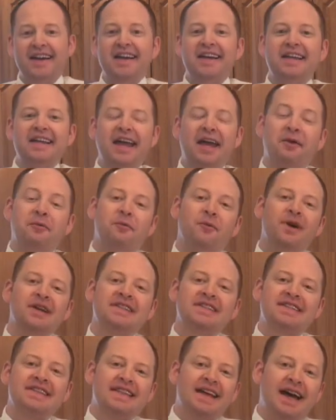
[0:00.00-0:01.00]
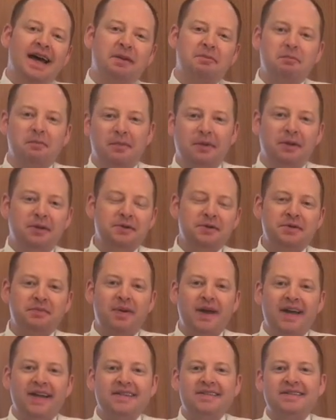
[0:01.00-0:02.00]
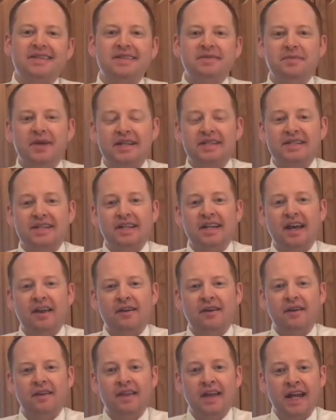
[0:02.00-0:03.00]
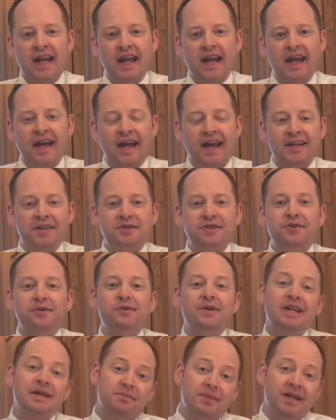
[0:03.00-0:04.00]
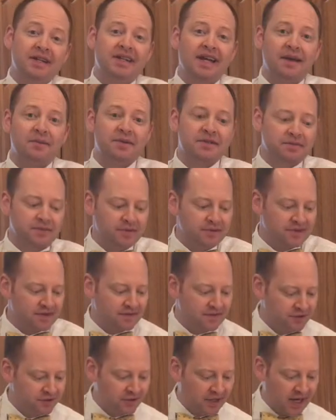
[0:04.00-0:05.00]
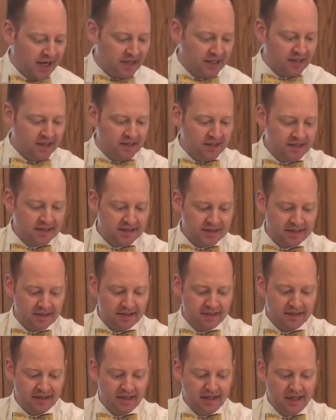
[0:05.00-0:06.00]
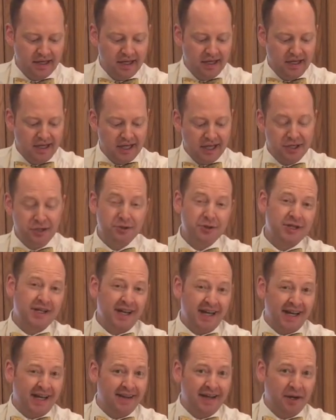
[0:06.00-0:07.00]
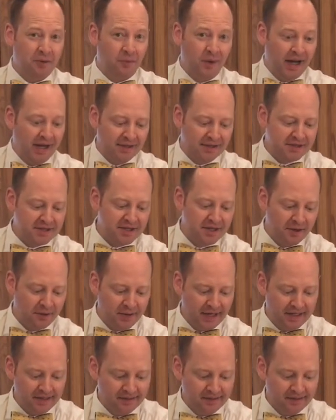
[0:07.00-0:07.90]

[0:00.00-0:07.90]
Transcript: Okay, once that loose paste is mixed together, then I add 2 heaping tablespoons of the dry yeast. And usually I add that while it's going.